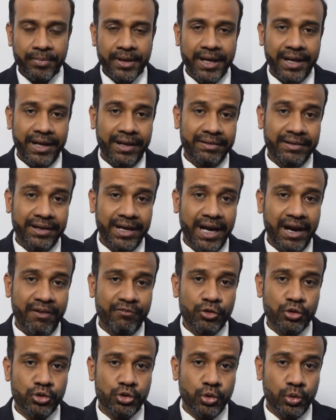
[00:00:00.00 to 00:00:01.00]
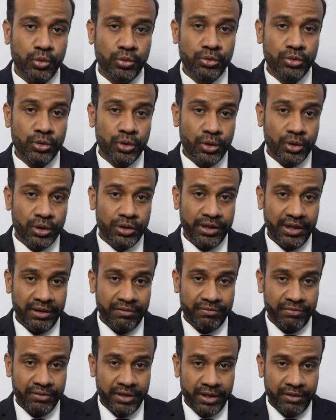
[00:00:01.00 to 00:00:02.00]
And they have to show their
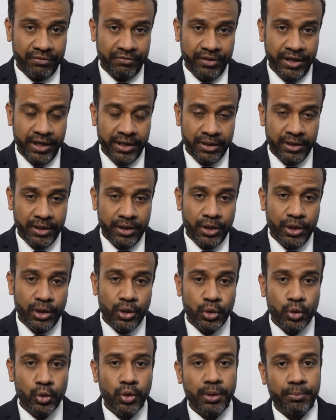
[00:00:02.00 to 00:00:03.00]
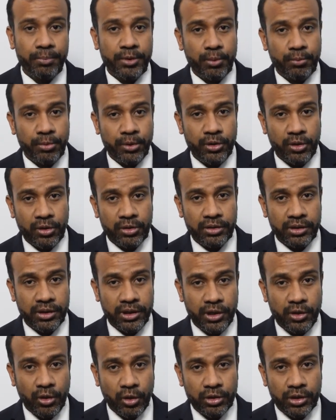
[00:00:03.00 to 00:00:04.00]
feet to a proper
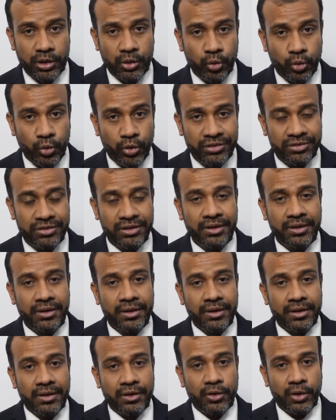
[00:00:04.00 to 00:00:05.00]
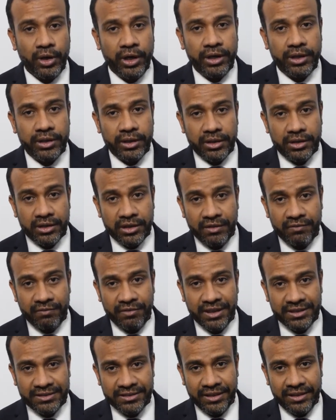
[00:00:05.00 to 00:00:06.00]
doctor, a doctor who is quite
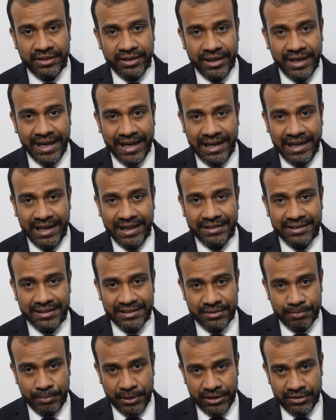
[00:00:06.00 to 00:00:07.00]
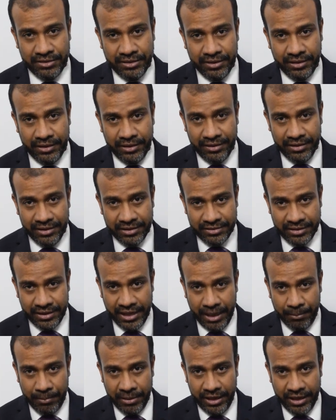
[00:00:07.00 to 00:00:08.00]
conversant in handling this patient in this
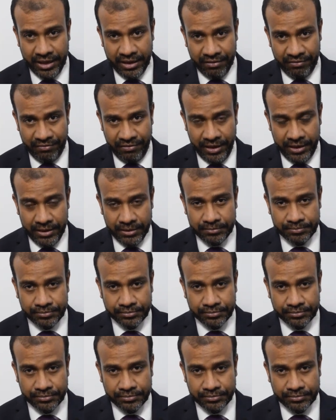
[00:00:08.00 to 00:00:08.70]
diabetic fit,